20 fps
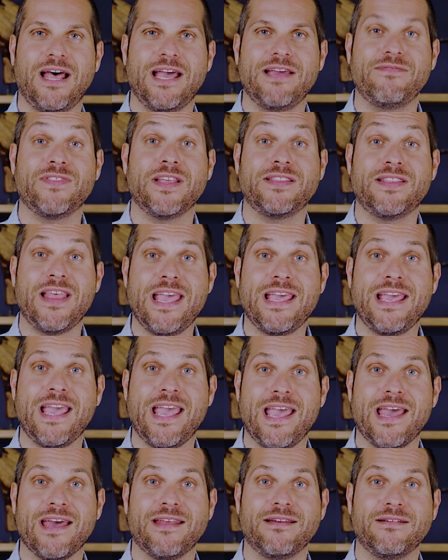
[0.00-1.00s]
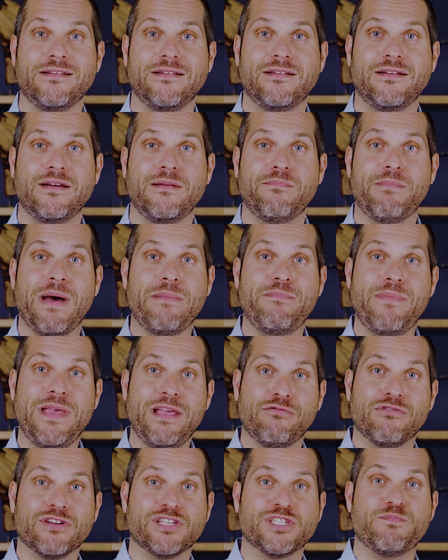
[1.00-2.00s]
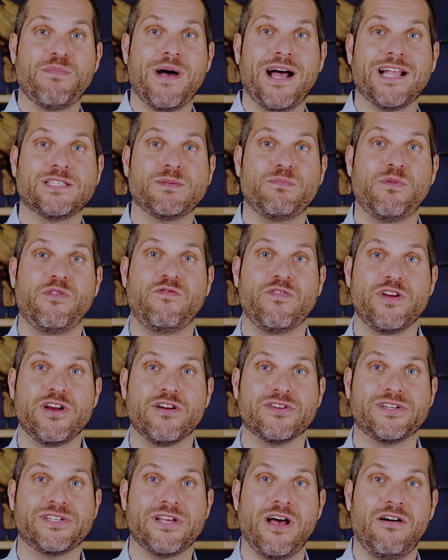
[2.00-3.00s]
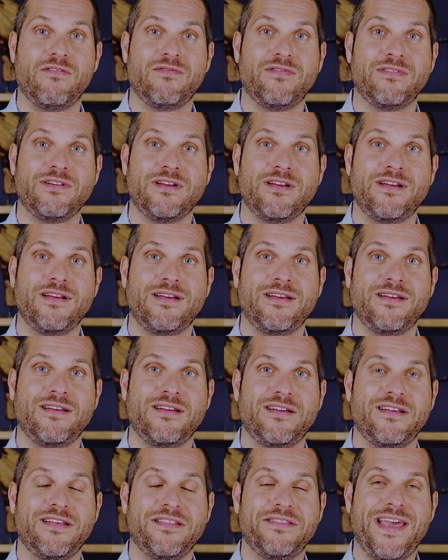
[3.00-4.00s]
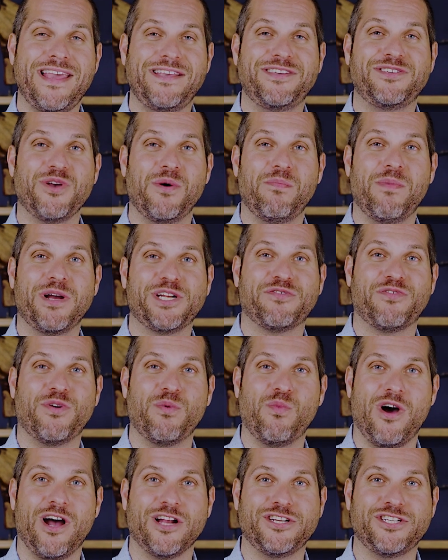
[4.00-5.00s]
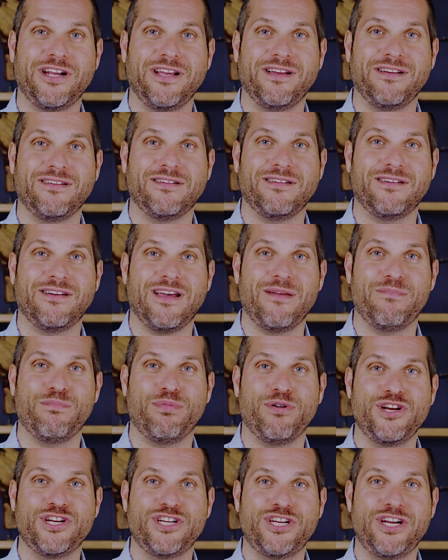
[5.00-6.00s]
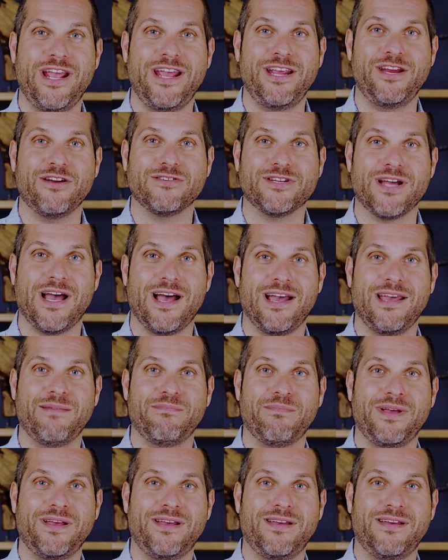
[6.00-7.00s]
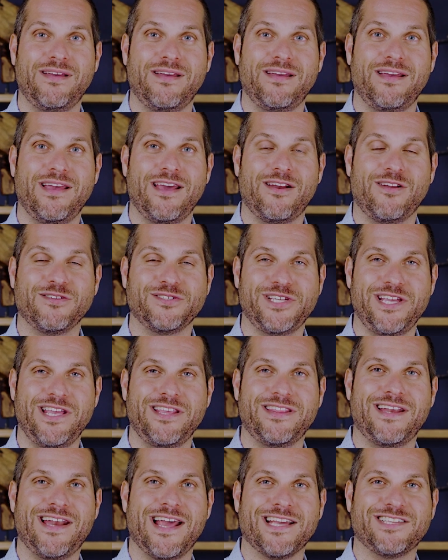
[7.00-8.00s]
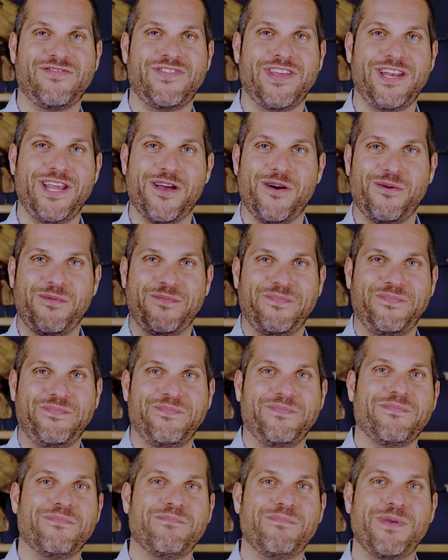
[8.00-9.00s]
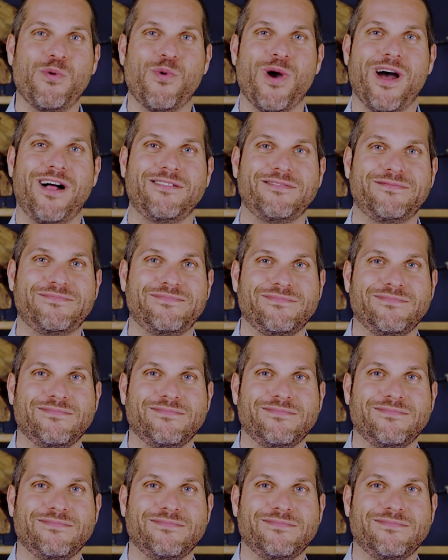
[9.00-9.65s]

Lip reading: life that they can by being responsible for yourself. Thanks so much for watching. I appreciate your time, and I'll see you in the next video. Be well.